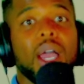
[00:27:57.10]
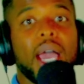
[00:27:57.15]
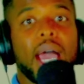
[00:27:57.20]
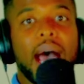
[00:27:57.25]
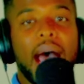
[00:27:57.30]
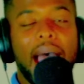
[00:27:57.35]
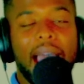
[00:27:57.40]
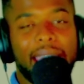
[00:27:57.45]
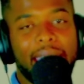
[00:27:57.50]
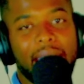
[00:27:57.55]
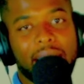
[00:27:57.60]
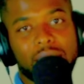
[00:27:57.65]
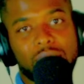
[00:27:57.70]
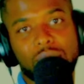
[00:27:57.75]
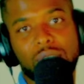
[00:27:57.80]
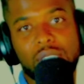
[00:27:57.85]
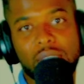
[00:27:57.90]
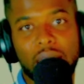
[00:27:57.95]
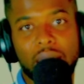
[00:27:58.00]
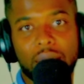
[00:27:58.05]
I got to
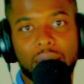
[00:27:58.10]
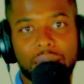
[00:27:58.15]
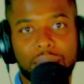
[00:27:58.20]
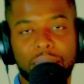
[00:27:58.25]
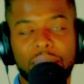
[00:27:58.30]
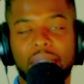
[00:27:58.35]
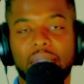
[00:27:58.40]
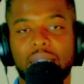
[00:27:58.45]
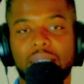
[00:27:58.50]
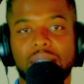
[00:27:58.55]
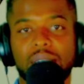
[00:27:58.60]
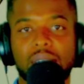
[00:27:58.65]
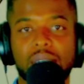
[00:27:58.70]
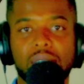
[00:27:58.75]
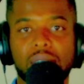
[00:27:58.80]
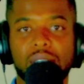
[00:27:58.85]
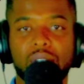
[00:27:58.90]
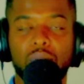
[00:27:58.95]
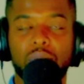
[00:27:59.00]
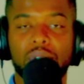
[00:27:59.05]
settle because this
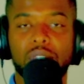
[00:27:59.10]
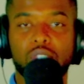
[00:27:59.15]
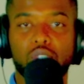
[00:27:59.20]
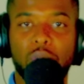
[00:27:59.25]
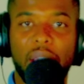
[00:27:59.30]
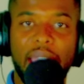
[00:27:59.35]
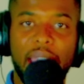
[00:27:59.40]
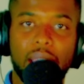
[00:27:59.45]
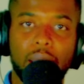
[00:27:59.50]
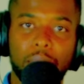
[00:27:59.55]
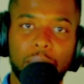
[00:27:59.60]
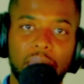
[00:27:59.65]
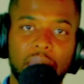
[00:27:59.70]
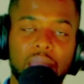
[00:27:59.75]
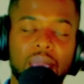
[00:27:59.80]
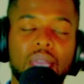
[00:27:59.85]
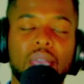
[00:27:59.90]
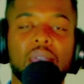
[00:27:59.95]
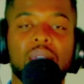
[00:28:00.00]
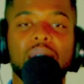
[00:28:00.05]
is going to drag
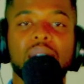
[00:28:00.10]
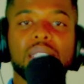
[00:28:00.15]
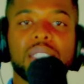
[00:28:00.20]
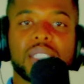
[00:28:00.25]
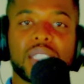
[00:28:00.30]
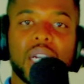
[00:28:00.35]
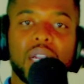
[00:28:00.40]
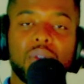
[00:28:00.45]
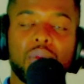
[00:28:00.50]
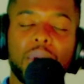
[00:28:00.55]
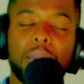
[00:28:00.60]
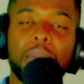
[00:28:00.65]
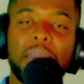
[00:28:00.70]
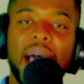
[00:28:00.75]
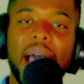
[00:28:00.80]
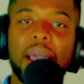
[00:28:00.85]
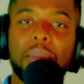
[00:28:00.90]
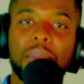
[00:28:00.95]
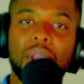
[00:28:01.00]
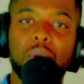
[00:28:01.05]
me. This is going to
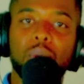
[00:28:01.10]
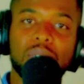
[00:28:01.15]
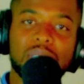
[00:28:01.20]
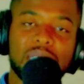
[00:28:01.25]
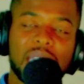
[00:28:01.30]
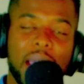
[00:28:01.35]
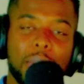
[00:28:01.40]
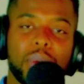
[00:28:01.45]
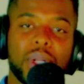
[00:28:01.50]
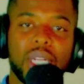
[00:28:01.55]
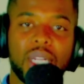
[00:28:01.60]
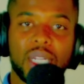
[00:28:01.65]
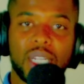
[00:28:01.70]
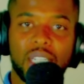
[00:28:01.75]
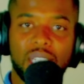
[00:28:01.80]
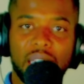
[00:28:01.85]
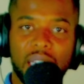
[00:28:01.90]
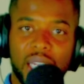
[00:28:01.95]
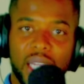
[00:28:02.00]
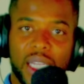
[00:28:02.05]
remind me of what's happening to
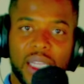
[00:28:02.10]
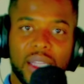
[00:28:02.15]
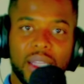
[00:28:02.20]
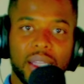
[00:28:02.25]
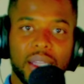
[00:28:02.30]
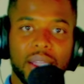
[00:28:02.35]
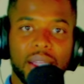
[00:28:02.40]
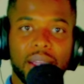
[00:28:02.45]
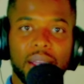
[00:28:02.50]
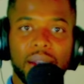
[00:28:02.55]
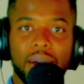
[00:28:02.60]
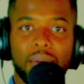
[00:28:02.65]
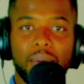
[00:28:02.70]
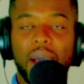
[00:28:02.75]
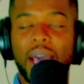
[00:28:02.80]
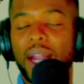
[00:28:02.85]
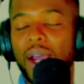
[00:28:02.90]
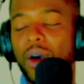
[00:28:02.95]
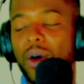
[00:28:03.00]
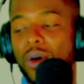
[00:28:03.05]
Diddy.
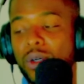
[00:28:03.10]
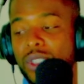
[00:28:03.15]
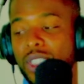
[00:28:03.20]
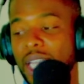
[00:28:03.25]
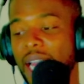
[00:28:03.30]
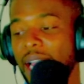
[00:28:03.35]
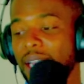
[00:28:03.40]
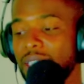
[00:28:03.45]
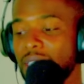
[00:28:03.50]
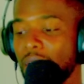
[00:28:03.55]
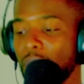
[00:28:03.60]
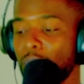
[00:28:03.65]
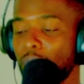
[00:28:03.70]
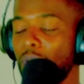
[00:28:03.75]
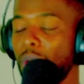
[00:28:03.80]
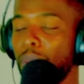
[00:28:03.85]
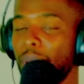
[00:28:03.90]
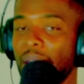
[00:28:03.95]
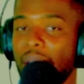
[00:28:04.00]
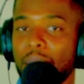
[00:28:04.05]
Why the whole time
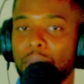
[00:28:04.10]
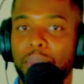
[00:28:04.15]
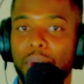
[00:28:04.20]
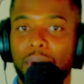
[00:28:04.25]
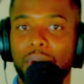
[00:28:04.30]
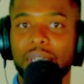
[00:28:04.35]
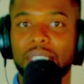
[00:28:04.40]
Tyrone Blackburn is